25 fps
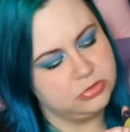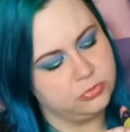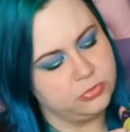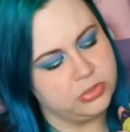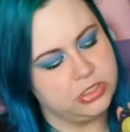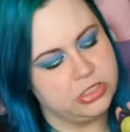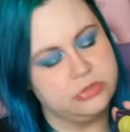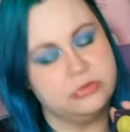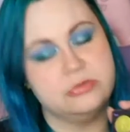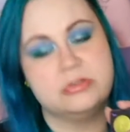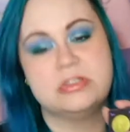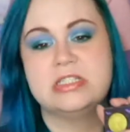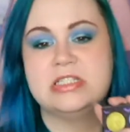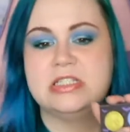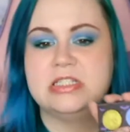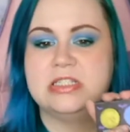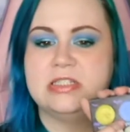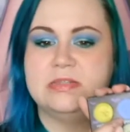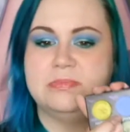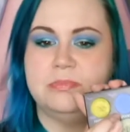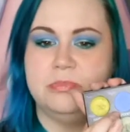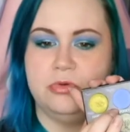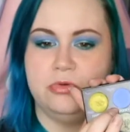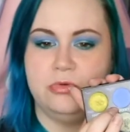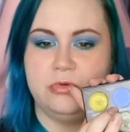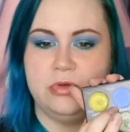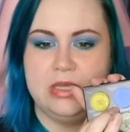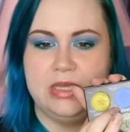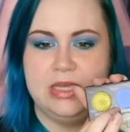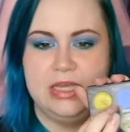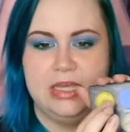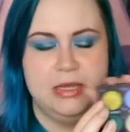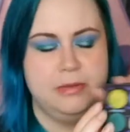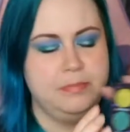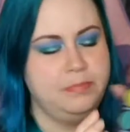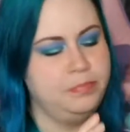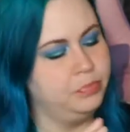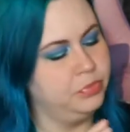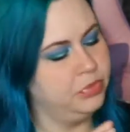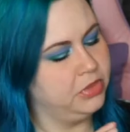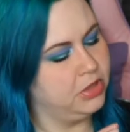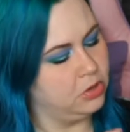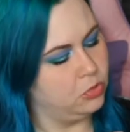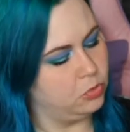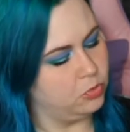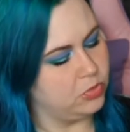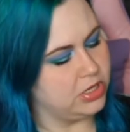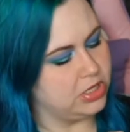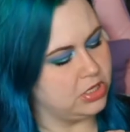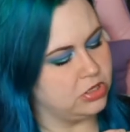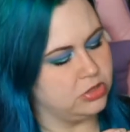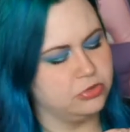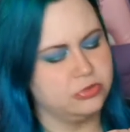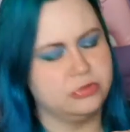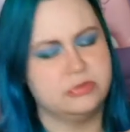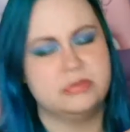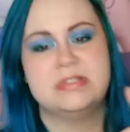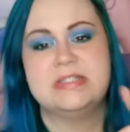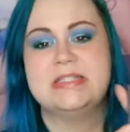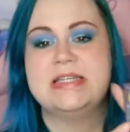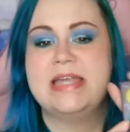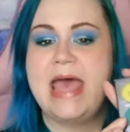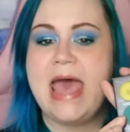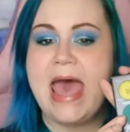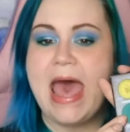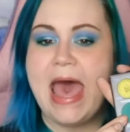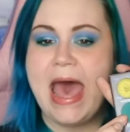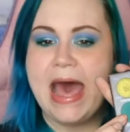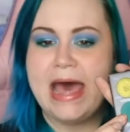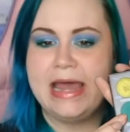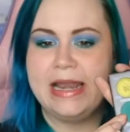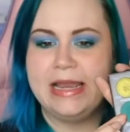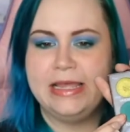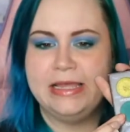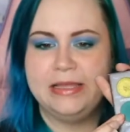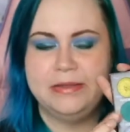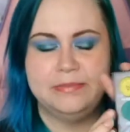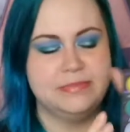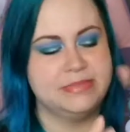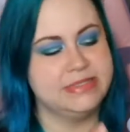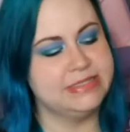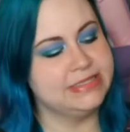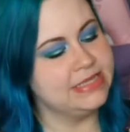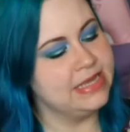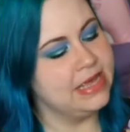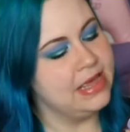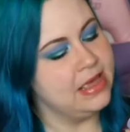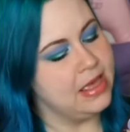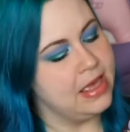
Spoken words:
We used Spooky, we used Atoms,